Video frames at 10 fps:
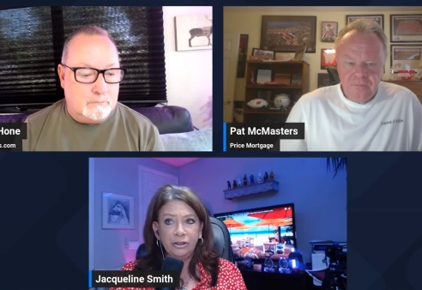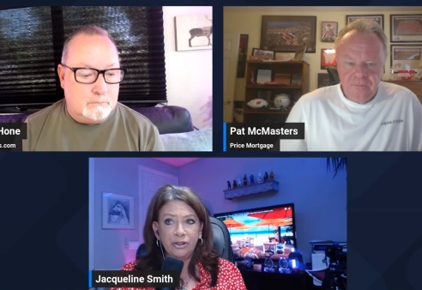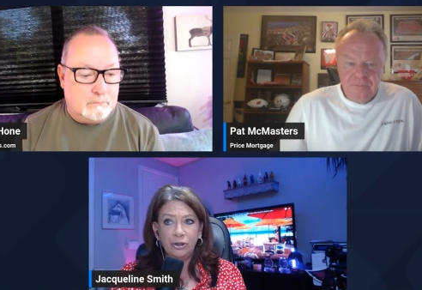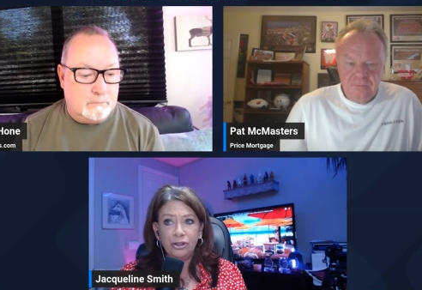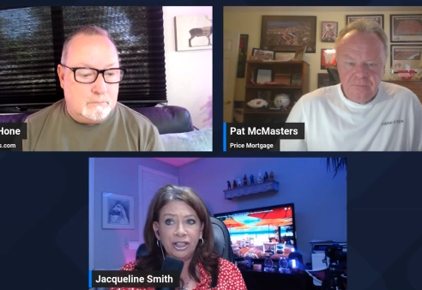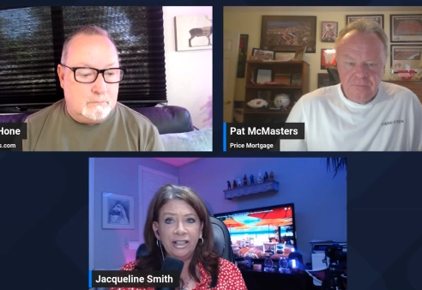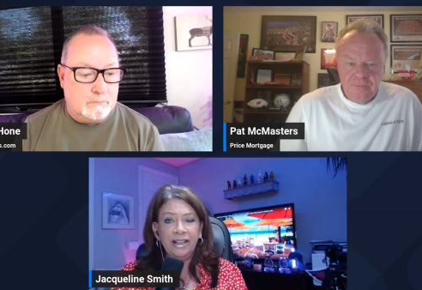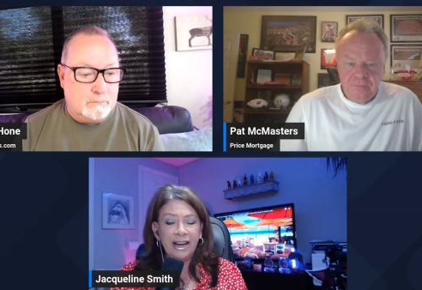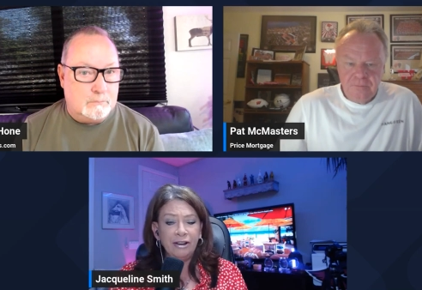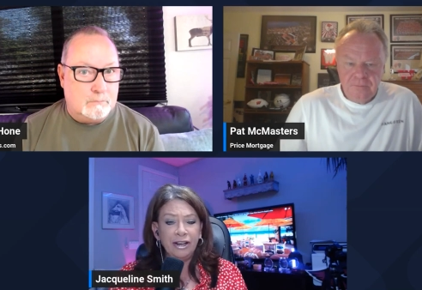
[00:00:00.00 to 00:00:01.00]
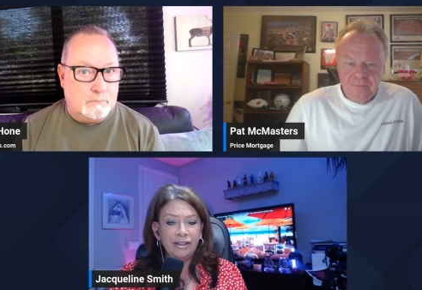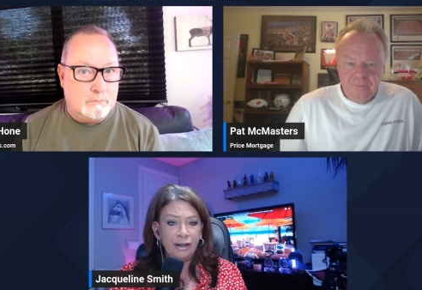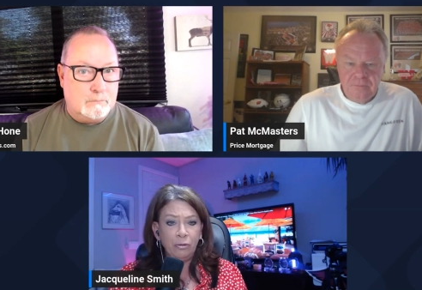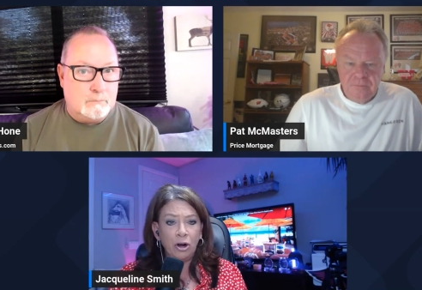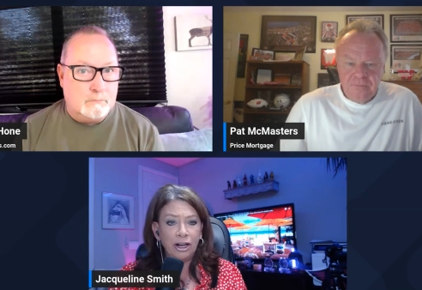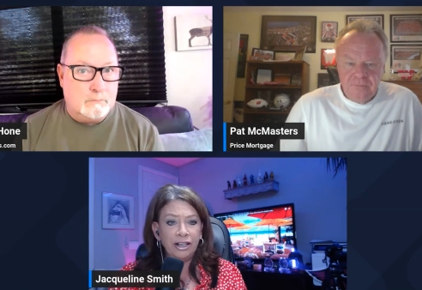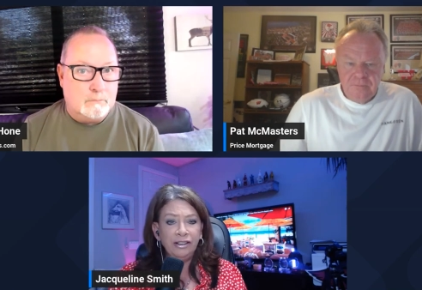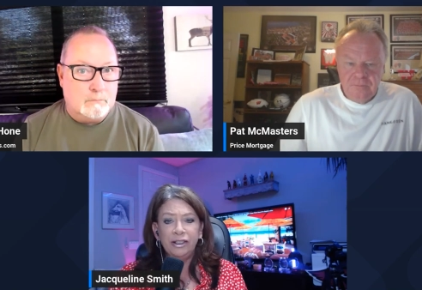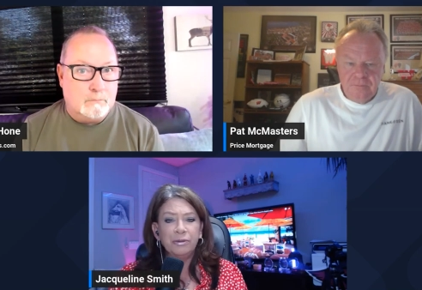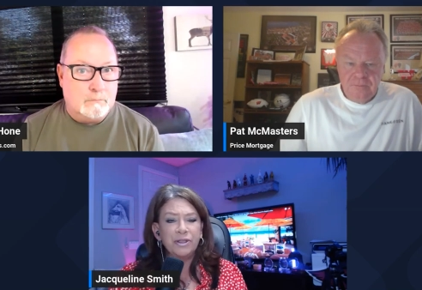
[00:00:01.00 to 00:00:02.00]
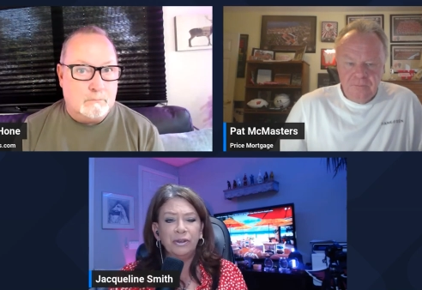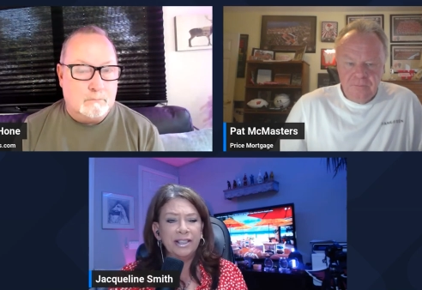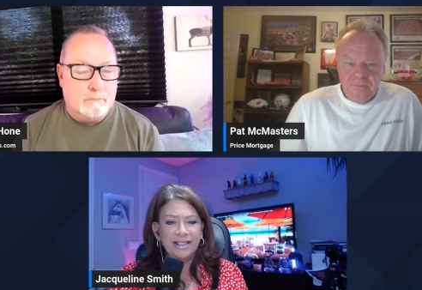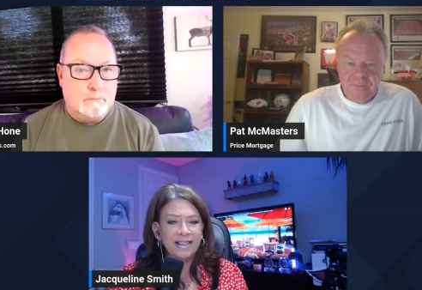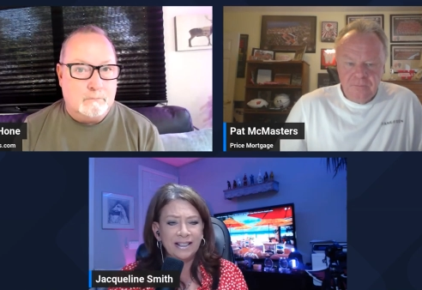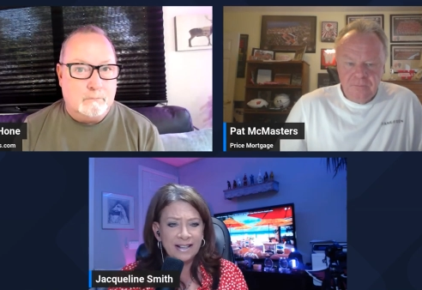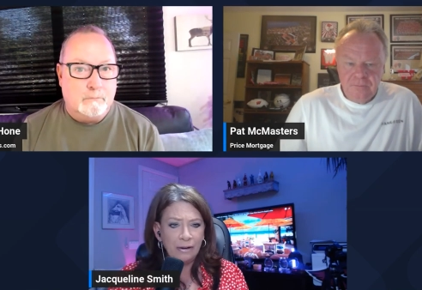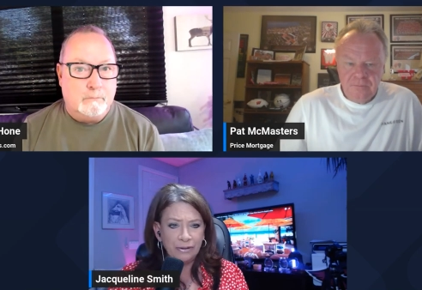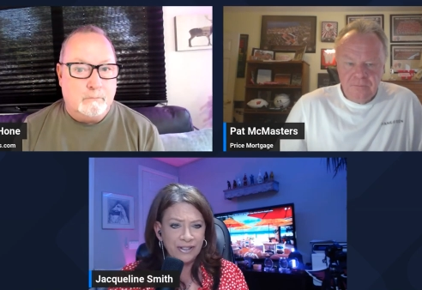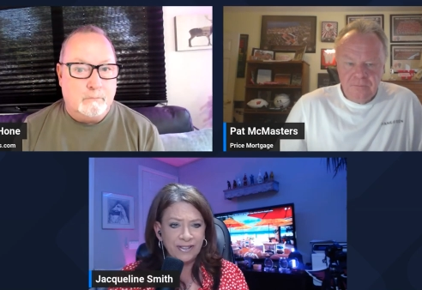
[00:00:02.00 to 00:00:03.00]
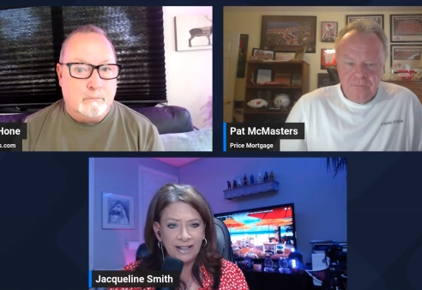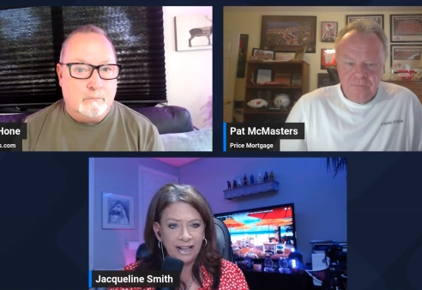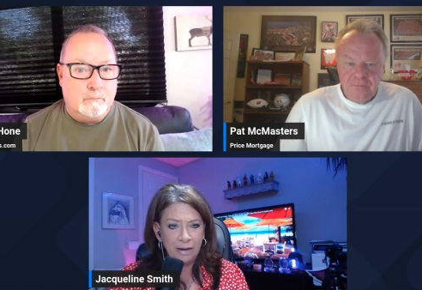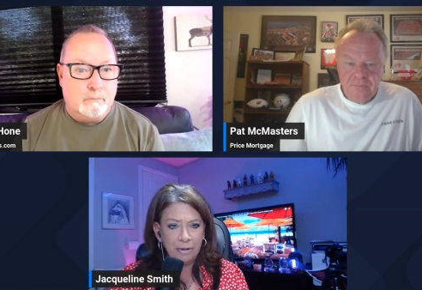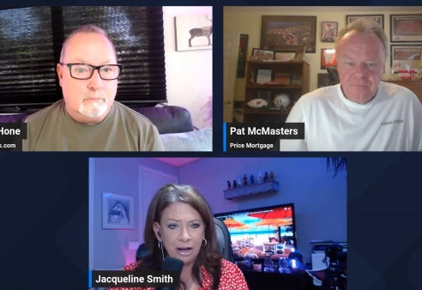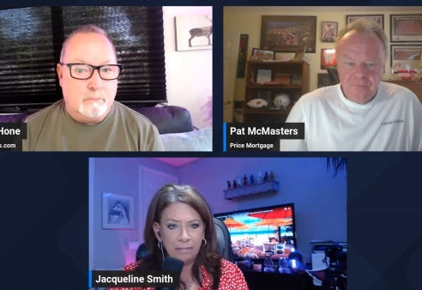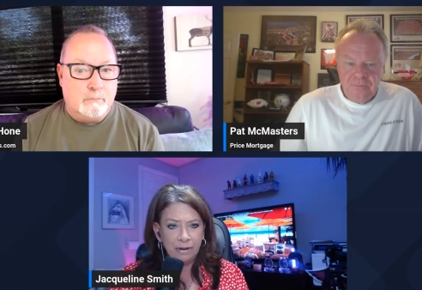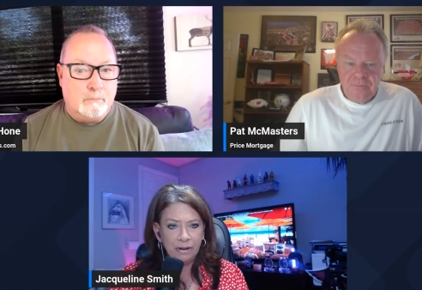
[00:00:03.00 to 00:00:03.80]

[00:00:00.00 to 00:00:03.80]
Speaker 1: their search in the area they wanted, there was only 6 houses that came up,